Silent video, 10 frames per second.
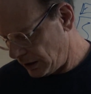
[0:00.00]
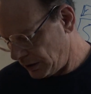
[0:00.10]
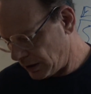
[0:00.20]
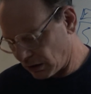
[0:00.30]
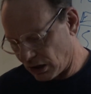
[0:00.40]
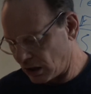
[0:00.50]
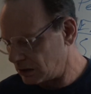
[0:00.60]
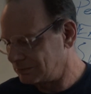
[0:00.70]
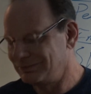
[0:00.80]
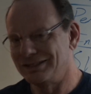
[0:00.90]
there
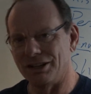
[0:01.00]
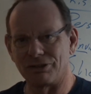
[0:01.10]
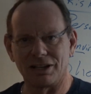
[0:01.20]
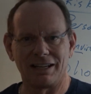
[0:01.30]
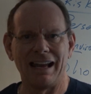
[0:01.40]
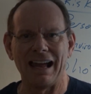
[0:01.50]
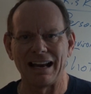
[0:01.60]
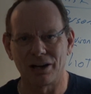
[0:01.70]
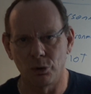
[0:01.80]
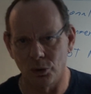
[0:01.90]
are different
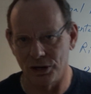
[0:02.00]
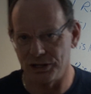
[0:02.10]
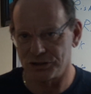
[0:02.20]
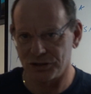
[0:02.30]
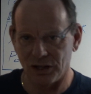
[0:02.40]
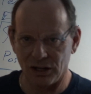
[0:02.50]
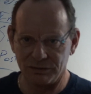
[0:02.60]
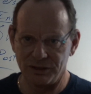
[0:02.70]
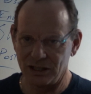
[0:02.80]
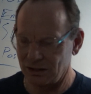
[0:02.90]
categories
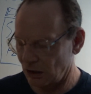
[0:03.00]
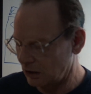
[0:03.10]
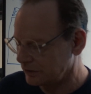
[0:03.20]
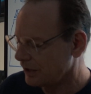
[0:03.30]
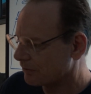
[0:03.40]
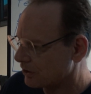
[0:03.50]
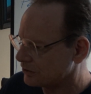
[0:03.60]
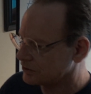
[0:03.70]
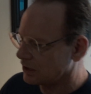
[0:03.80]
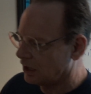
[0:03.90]
of different